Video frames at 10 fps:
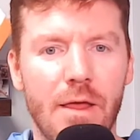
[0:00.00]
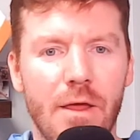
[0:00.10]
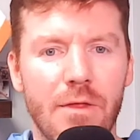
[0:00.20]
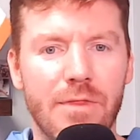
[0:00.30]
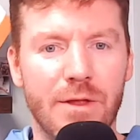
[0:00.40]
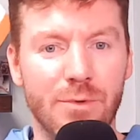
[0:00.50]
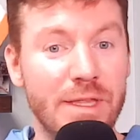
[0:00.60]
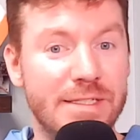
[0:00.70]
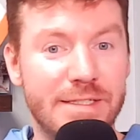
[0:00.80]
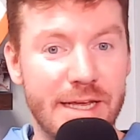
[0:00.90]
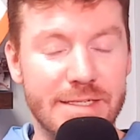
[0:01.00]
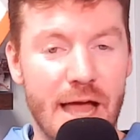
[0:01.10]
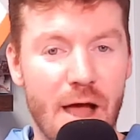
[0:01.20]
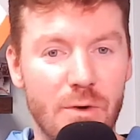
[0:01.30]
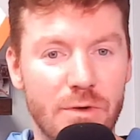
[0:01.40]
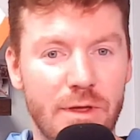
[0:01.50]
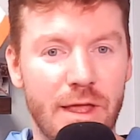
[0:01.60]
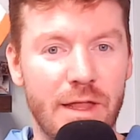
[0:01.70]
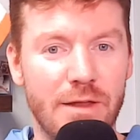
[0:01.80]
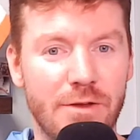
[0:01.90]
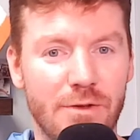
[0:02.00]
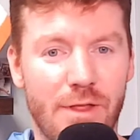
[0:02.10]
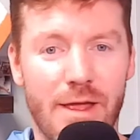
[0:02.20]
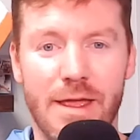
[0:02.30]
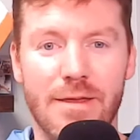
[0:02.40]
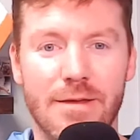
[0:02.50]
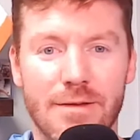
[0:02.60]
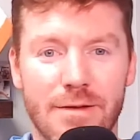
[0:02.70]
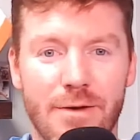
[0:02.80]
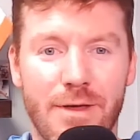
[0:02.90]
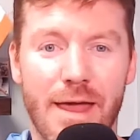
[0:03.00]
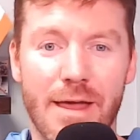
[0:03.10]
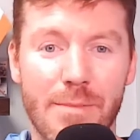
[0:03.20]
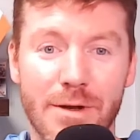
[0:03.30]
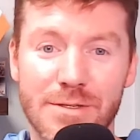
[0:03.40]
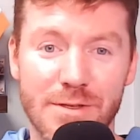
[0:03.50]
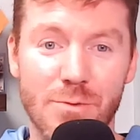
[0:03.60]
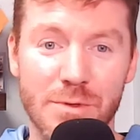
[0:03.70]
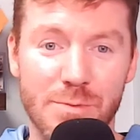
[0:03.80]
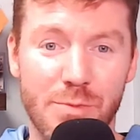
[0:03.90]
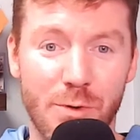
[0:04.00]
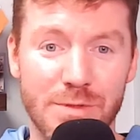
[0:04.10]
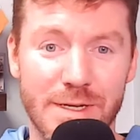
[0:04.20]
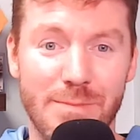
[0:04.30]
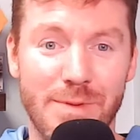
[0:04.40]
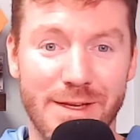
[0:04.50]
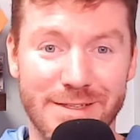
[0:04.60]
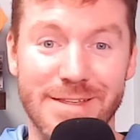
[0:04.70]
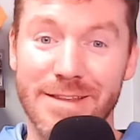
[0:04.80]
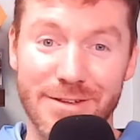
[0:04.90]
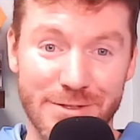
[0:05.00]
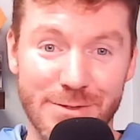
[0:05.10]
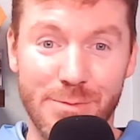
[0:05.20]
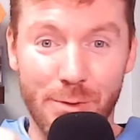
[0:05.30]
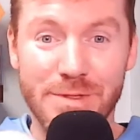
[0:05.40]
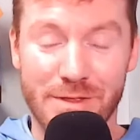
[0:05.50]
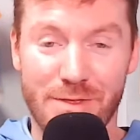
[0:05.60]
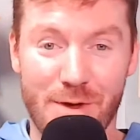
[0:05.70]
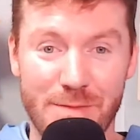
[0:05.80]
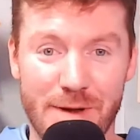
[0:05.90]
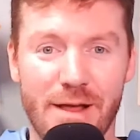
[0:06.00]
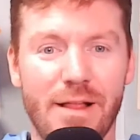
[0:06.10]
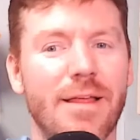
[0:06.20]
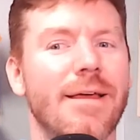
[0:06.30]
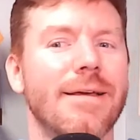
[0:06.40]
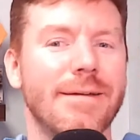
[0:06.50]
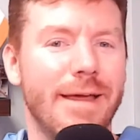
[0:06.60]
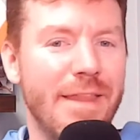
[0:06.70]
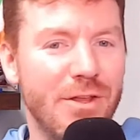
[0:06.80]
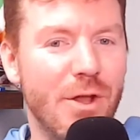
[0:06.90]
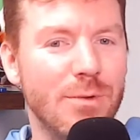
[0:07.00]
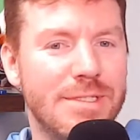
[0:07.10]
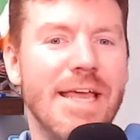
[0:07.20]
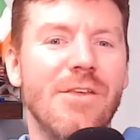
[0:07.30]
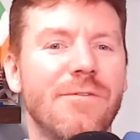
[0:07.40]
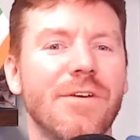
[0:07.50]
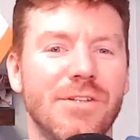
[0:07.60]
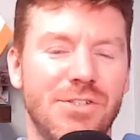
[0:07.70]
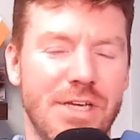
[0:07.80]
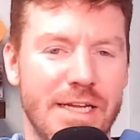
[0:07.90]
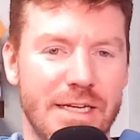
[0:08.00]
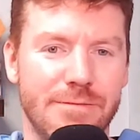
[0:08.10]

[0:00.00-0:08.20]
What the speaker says: that really sticks out, and you're like, okay, I better see this one's boobs in it because there's boobs in the thumbnail. And then you don't see it and you feel cheated.